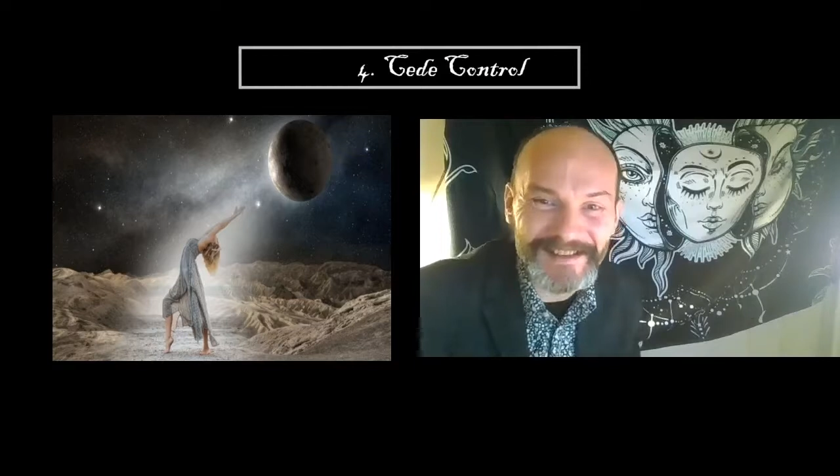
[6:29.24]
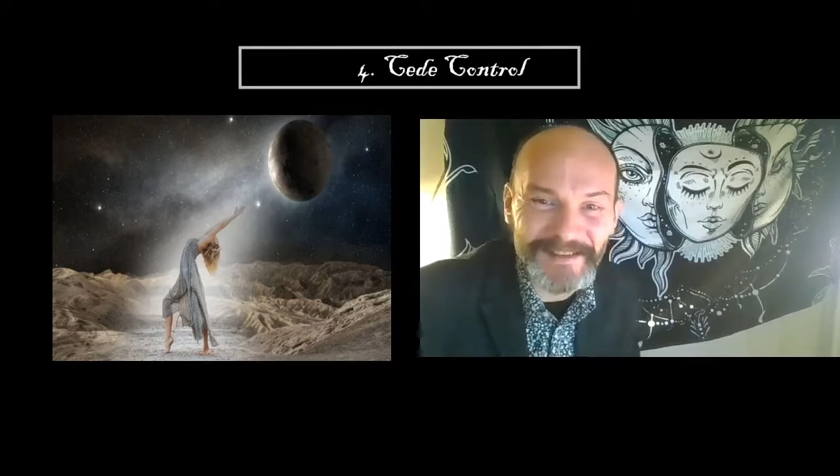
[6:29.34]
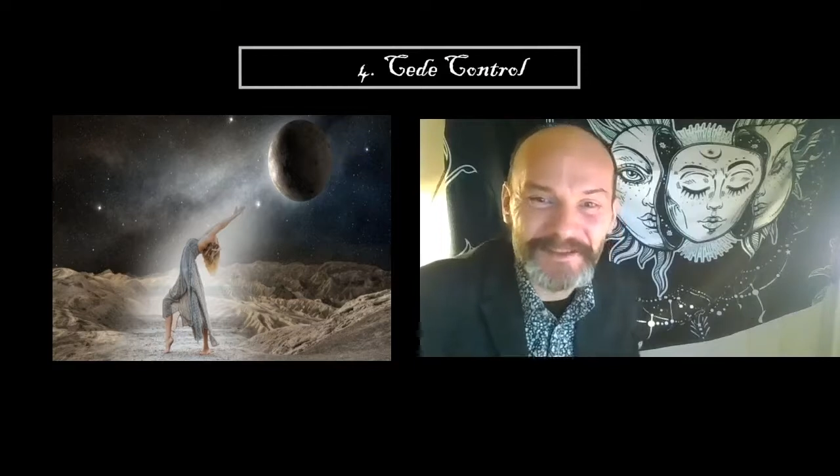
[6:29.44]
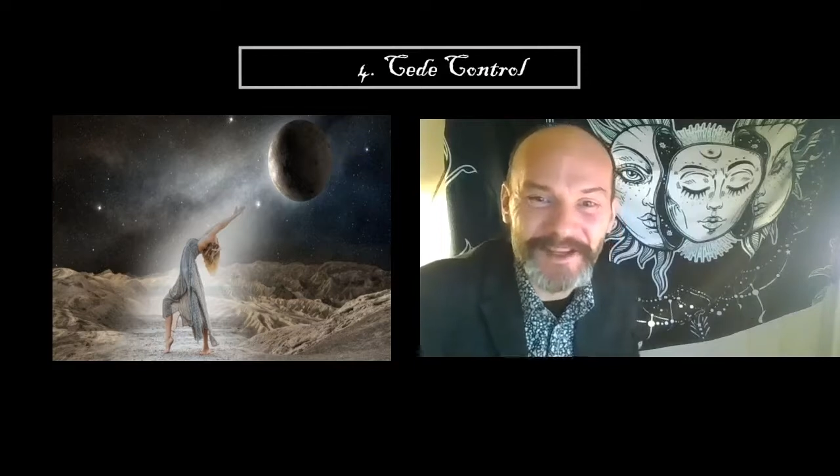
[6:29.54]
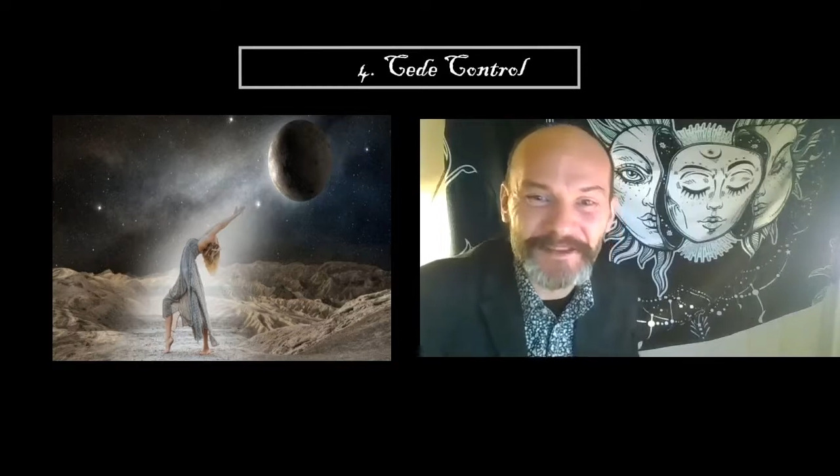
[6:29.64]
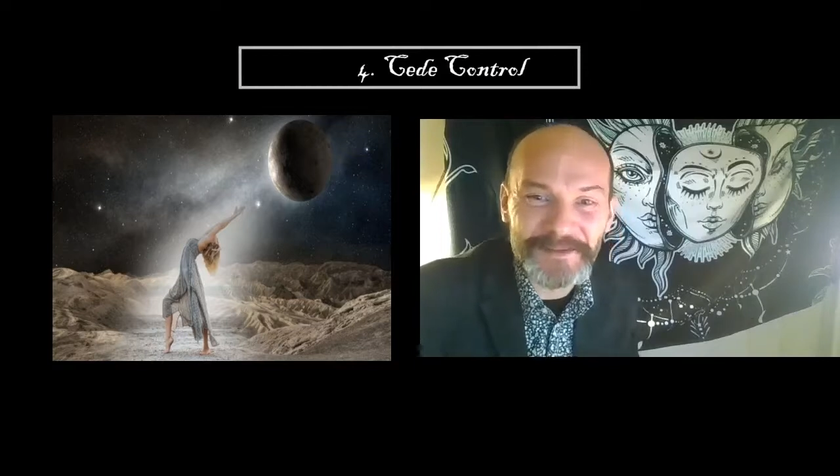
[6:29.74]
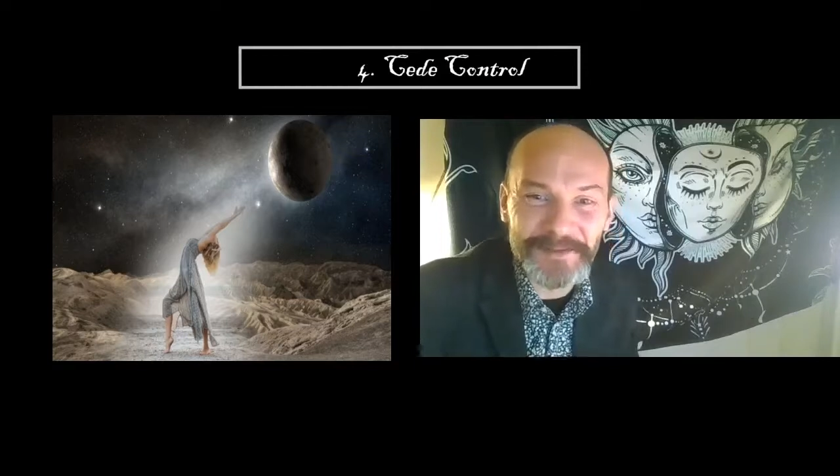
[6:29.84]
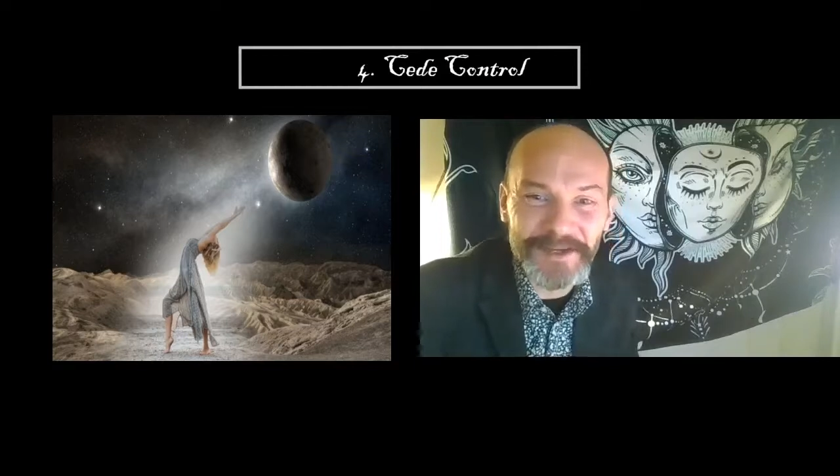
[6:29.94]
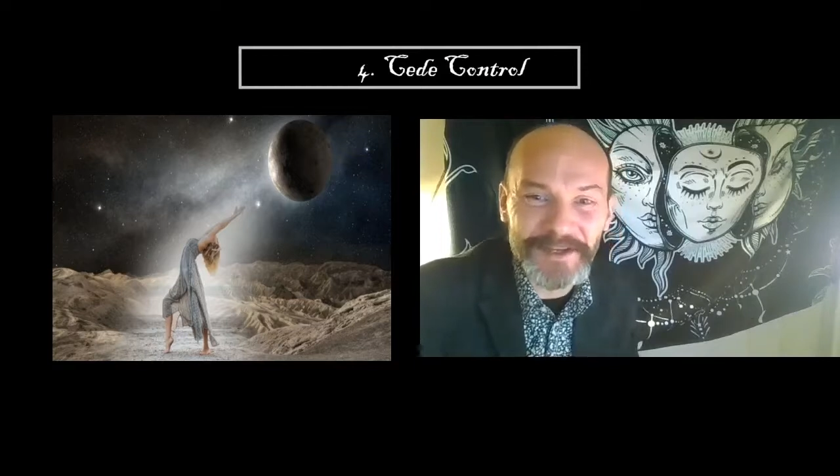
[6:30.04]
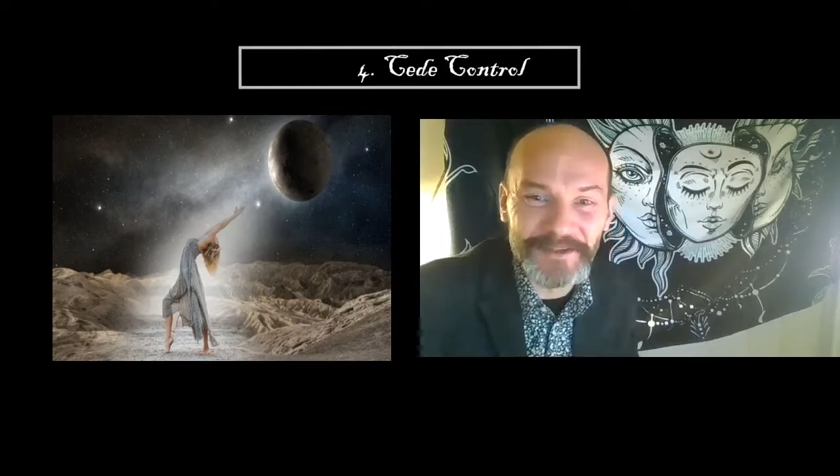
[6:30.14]
sometimes a
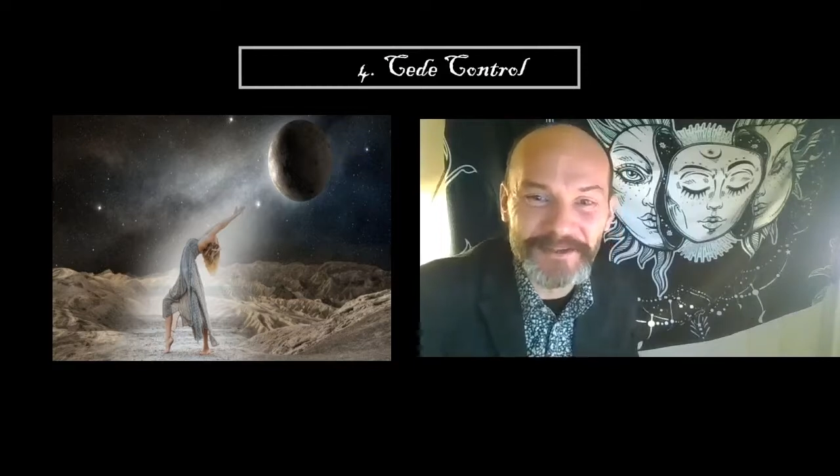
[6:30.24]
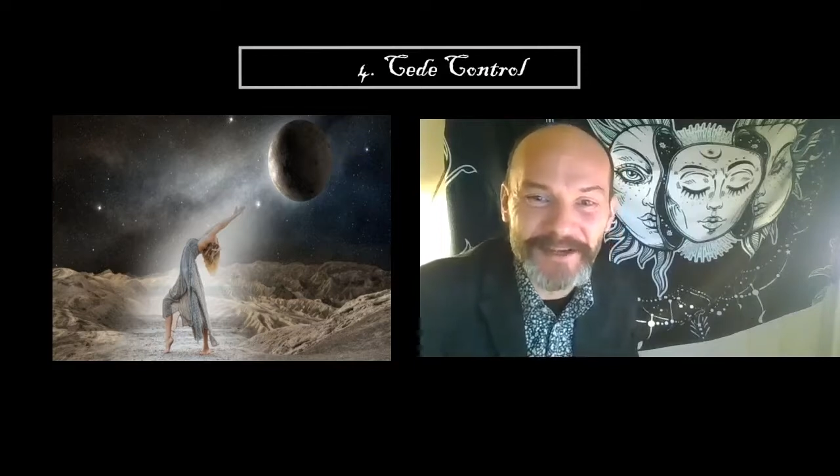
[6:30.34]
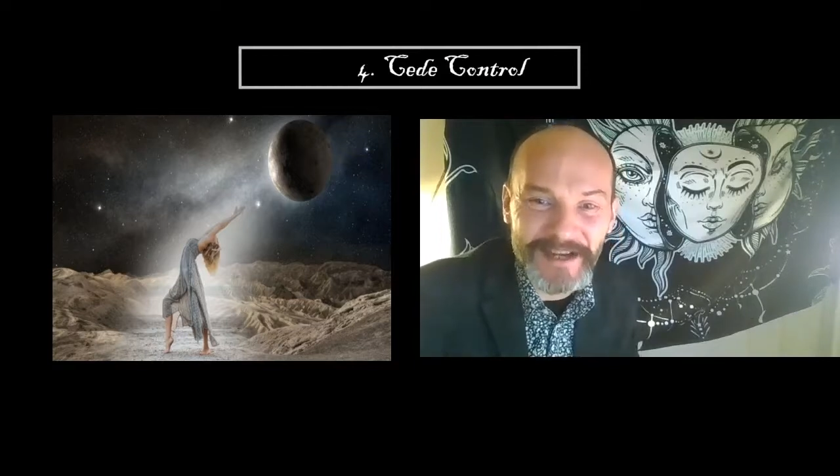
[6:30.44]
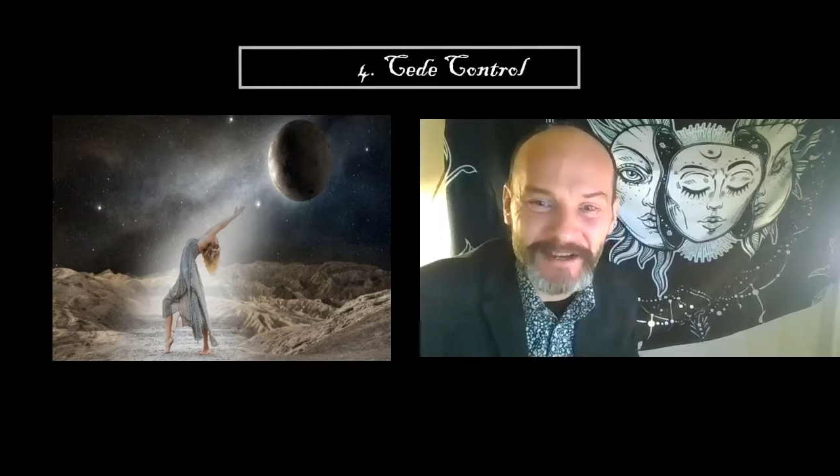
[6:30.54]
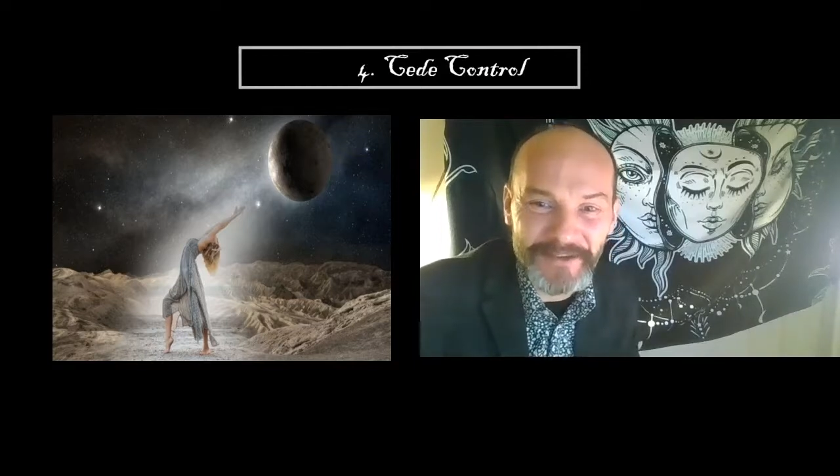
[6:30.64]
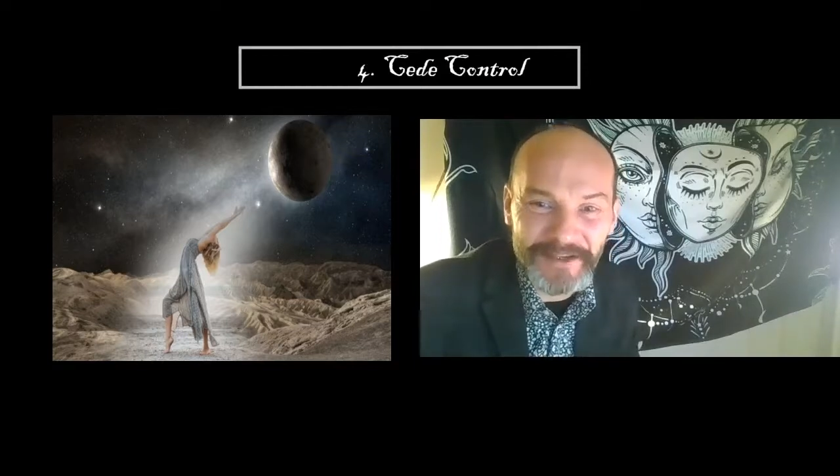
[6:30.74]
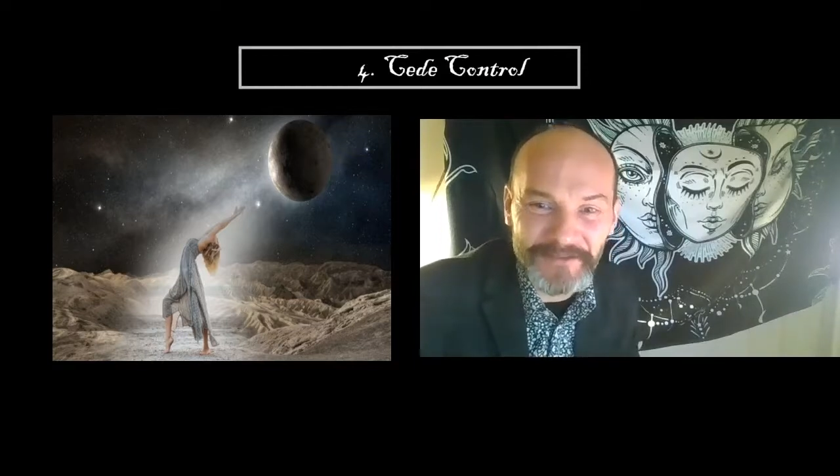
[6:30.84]
bit annoying having